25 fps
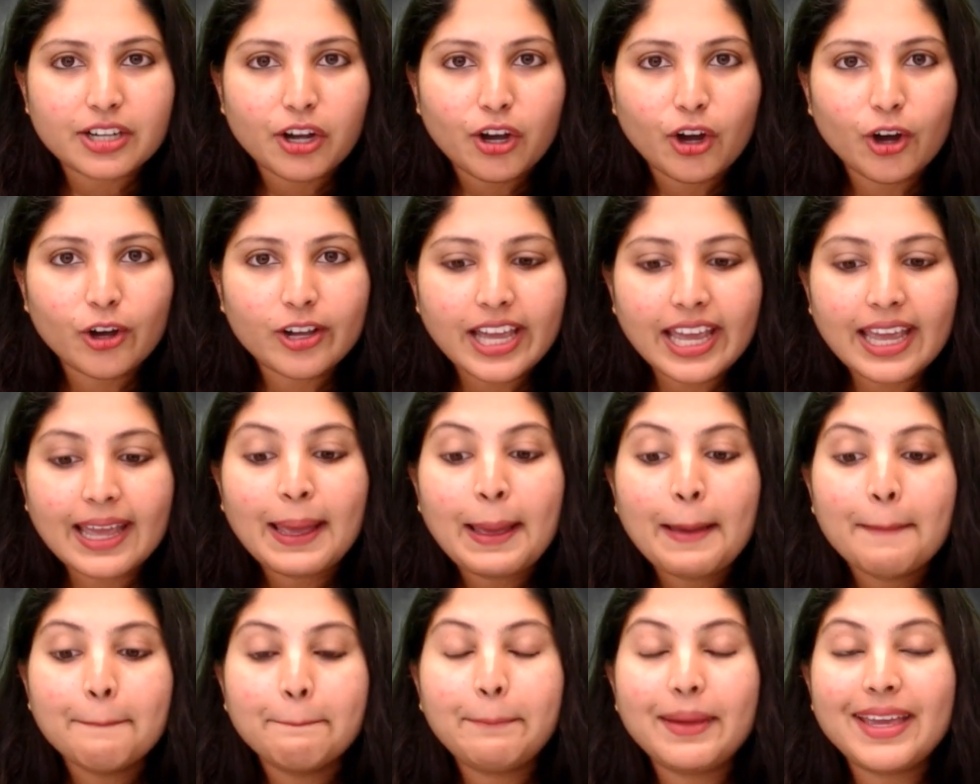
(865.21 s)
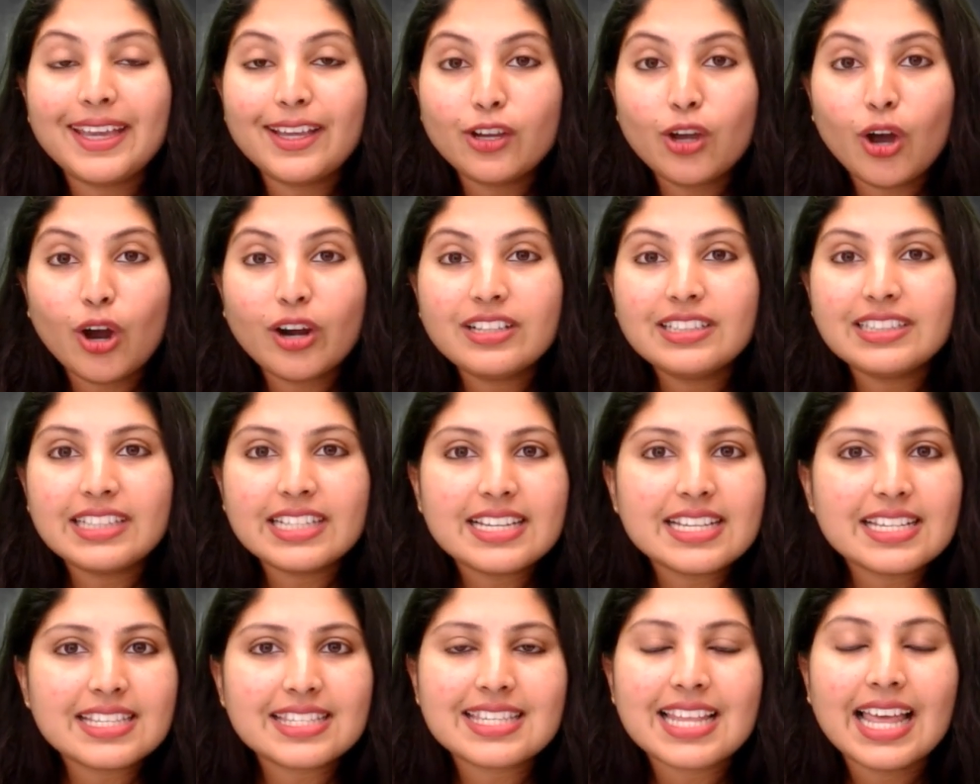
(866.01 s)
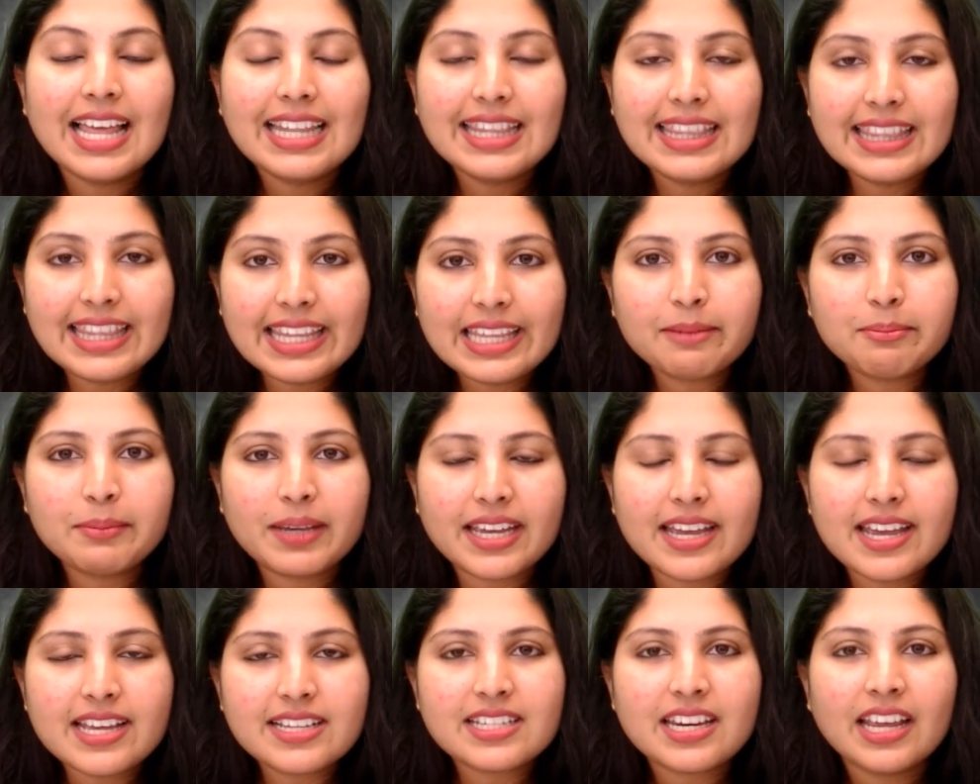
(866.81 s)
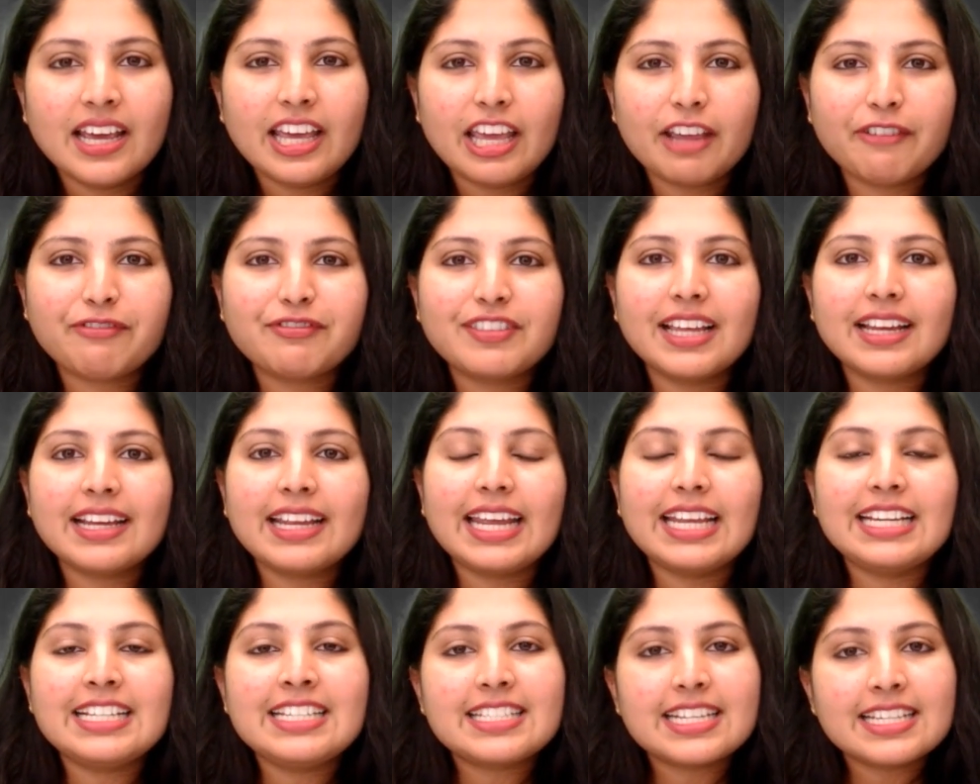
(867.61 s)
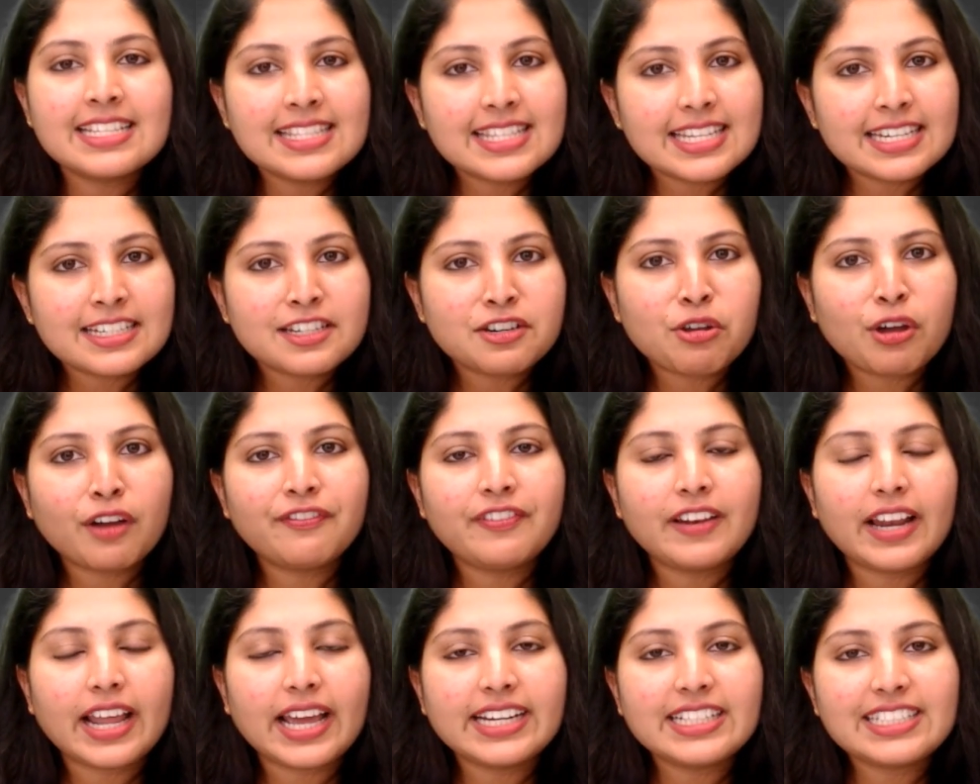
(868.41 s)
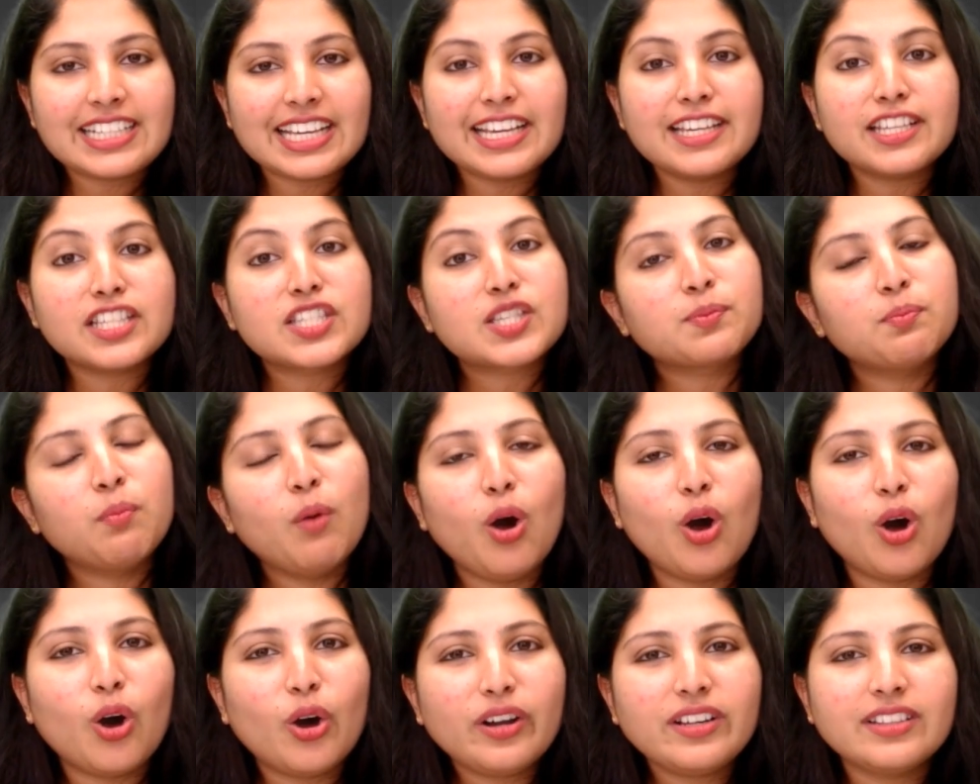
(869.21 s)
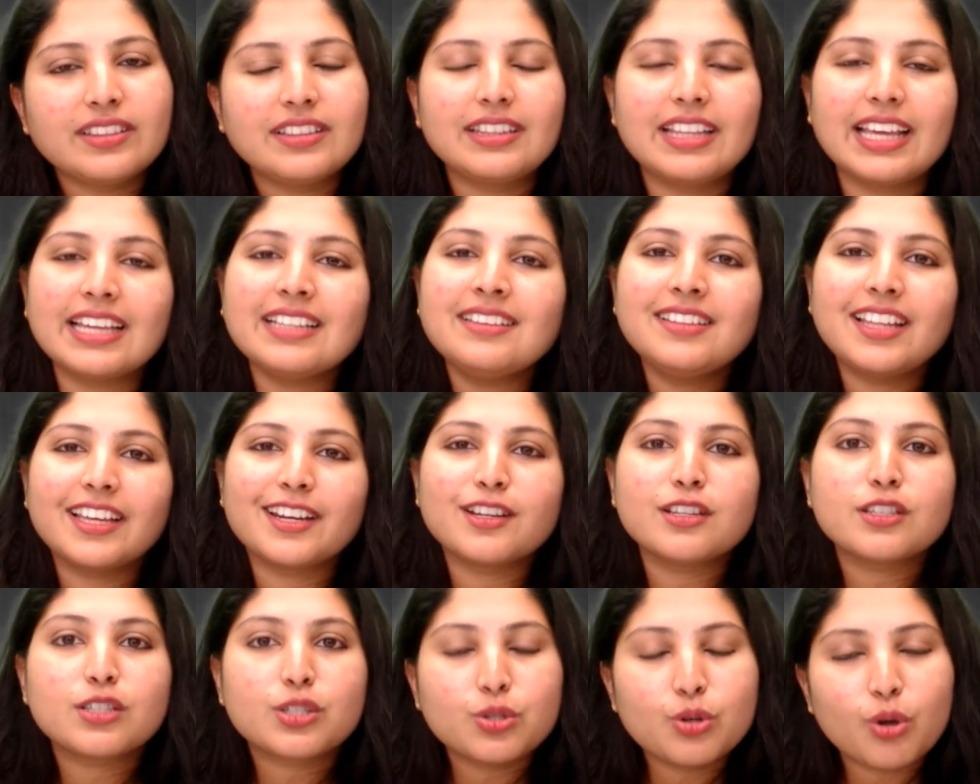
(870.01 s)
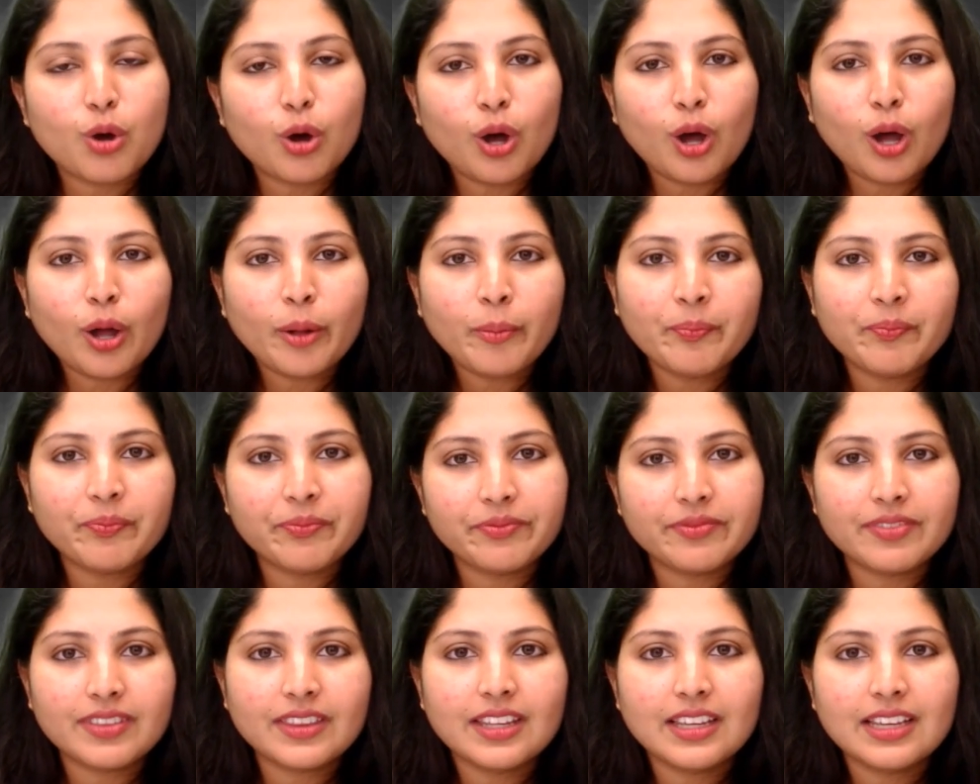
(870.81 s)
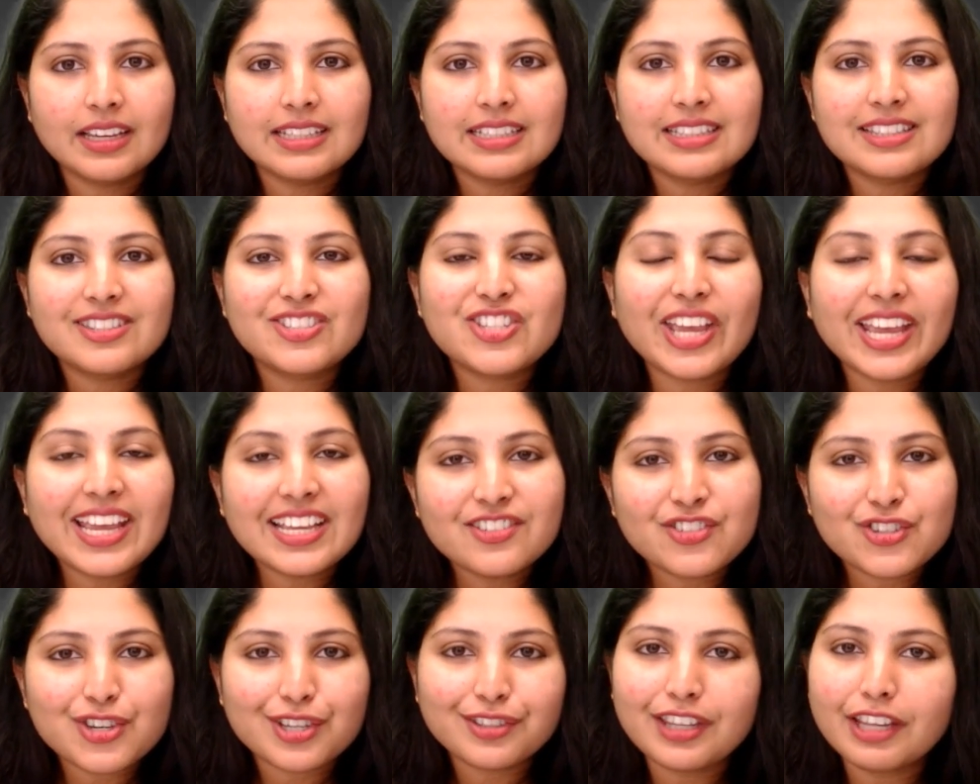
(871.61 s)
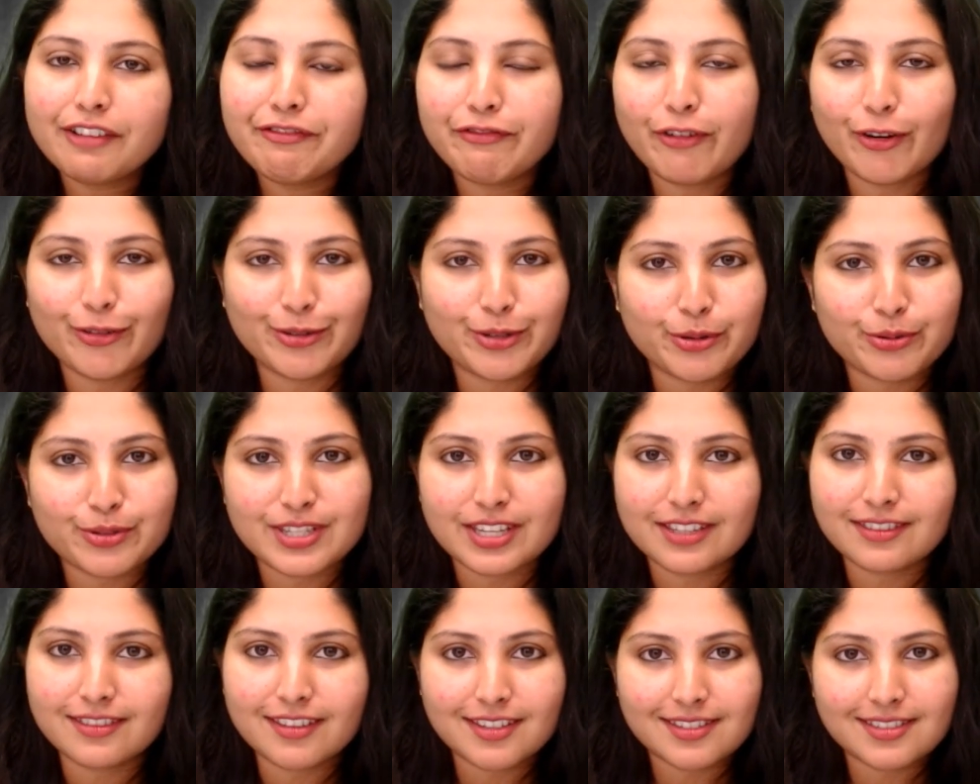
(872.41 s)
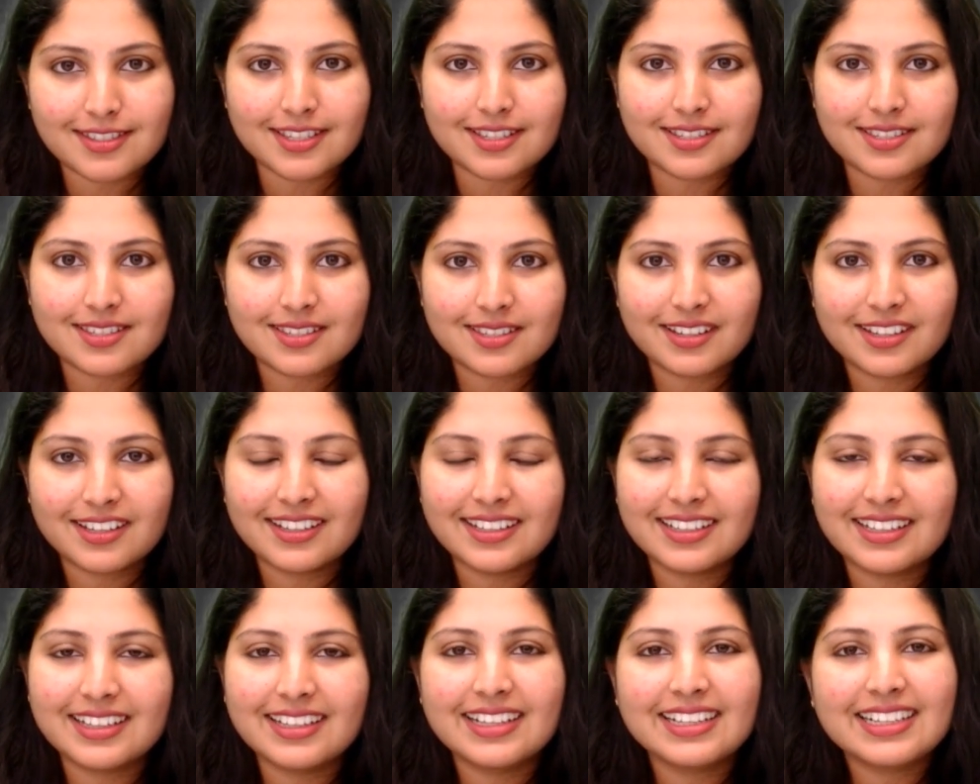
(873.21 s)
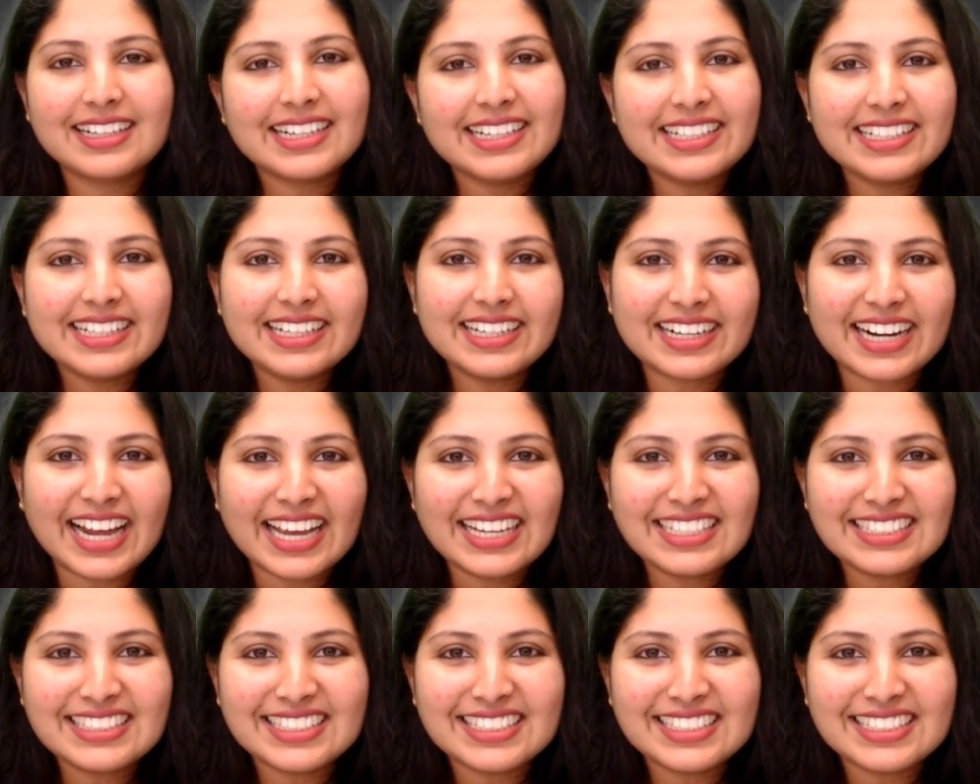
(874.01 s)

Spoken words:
Okay, beyond this limit, if the intensity of light is more, then there is no change in the photosynthesis. Clear, right?